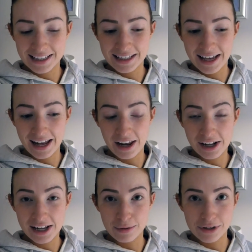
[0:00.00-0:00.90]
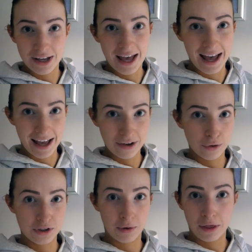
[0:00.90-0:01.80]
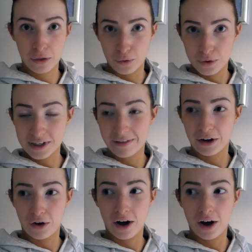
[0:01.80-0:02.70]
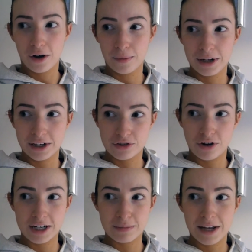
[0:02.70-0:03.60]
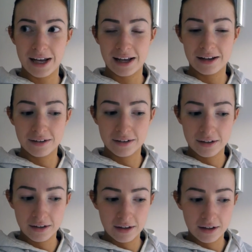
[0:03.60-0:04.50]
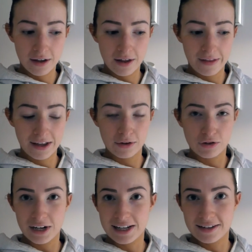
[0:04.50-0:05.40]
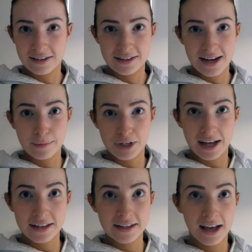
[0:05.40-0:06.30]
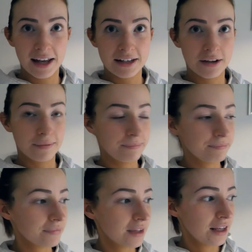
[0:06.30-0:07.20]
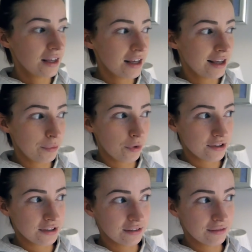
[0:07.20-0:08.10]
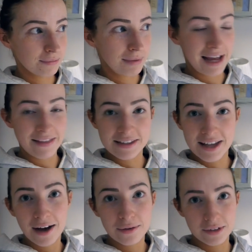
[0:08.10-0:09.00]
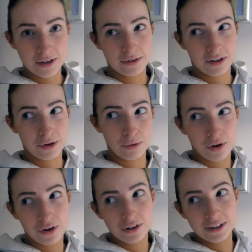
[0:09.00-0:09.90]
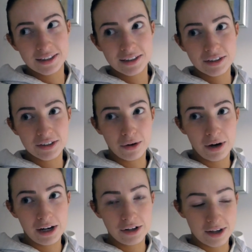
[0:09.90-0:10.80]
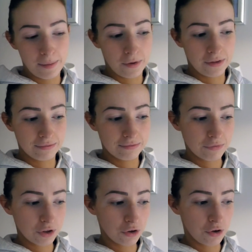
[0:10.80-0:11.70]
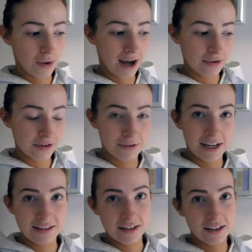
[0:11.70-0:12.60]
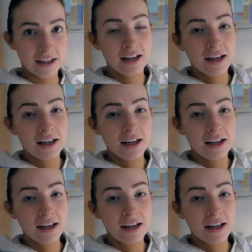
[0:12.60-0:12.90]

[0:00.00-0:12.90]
yeah, luckily it was okay, or so I thought. And then I got home and tried to play, I think I was trying to listen to Snapchats, and it wasn't playing the sound, and I was like, oh god. So I looked up on Google how to fix it,